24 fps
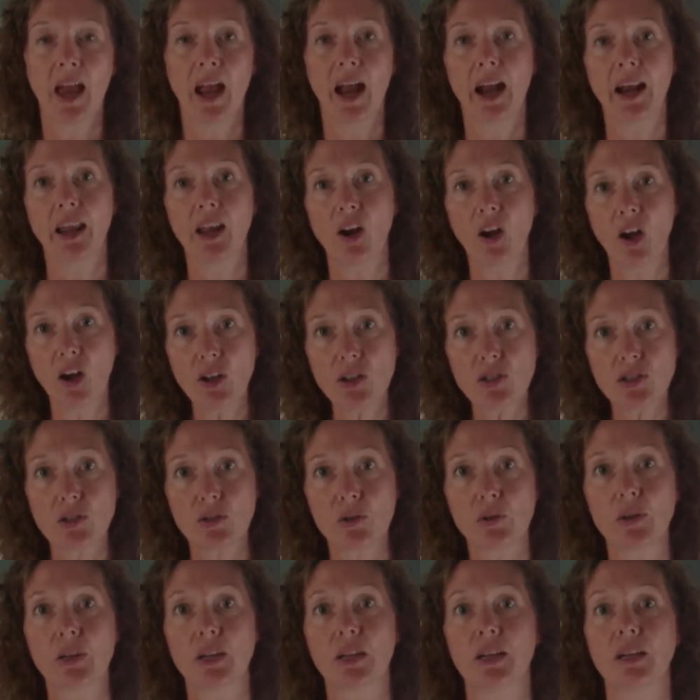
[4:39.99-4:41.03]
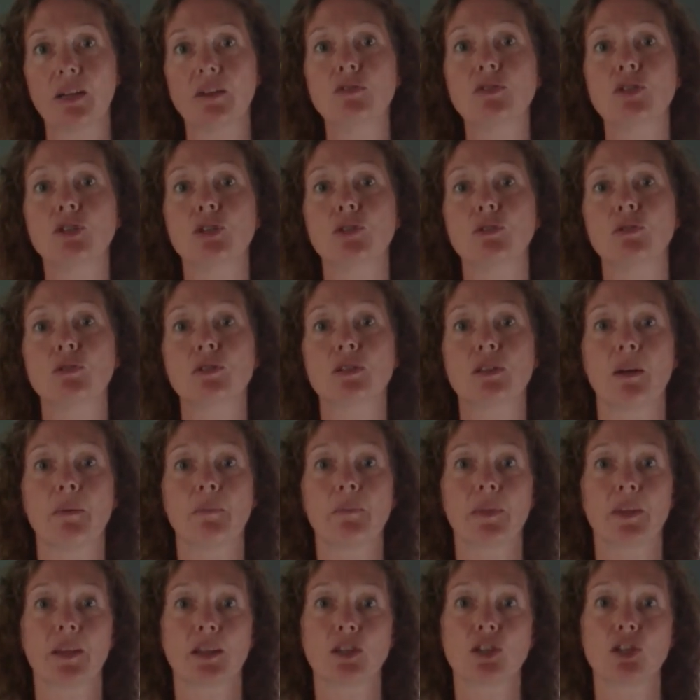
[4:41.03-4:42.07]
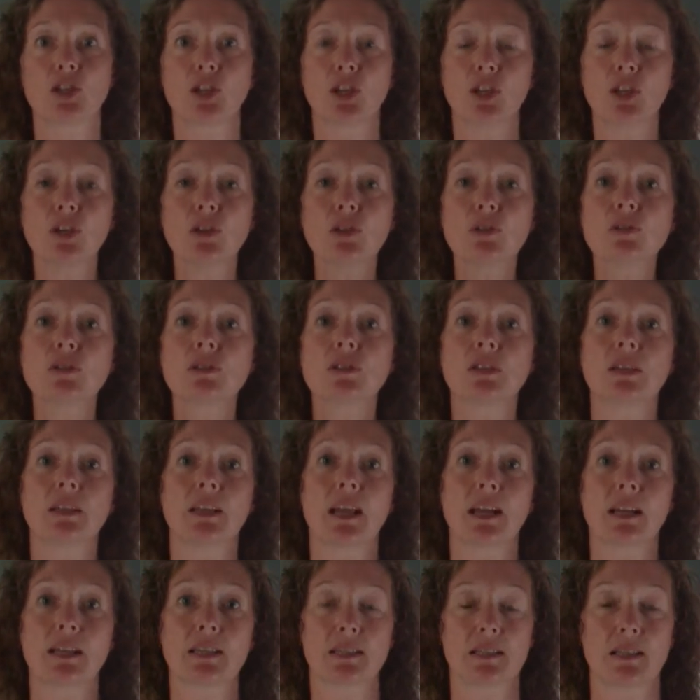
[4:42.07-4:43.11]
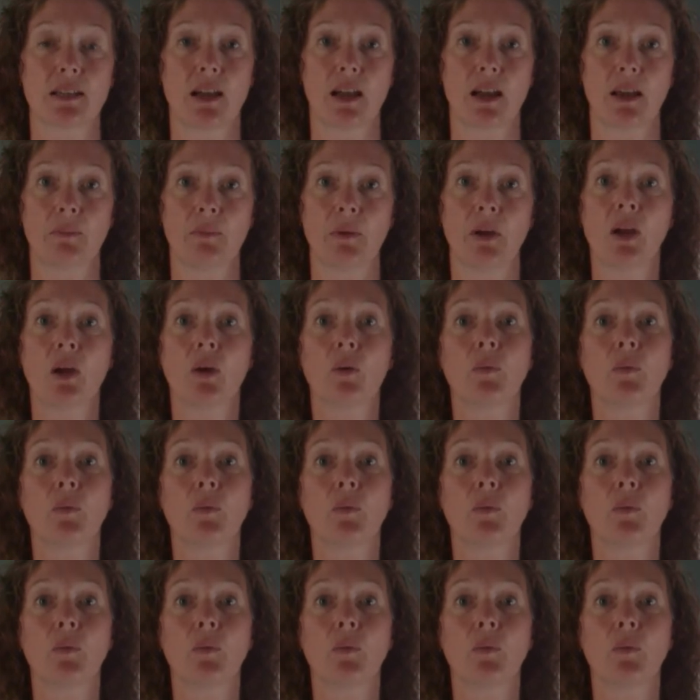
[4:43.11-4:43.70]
And it also gives you something to use the next time